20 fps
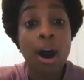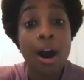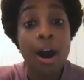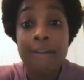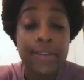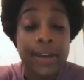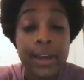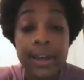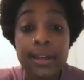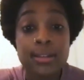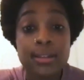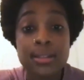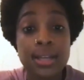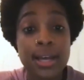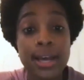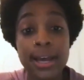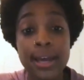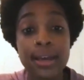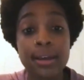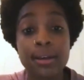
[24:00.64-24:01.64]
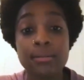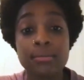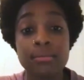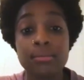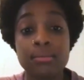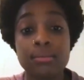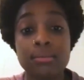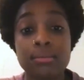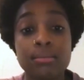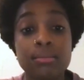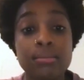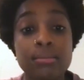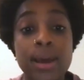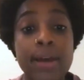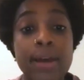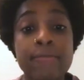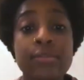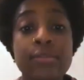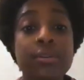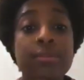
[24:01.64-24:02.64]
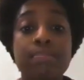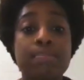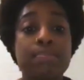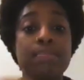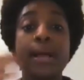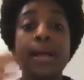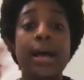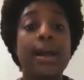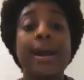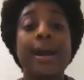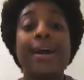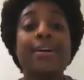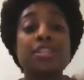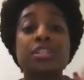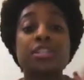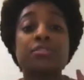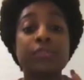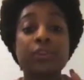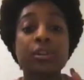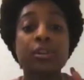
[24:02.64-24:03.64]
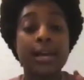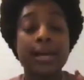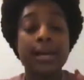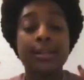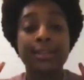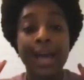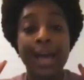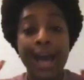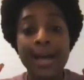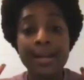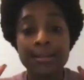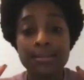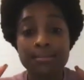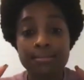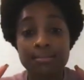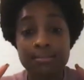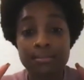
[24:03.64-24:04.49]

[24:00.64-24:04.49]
offense. I just feel like that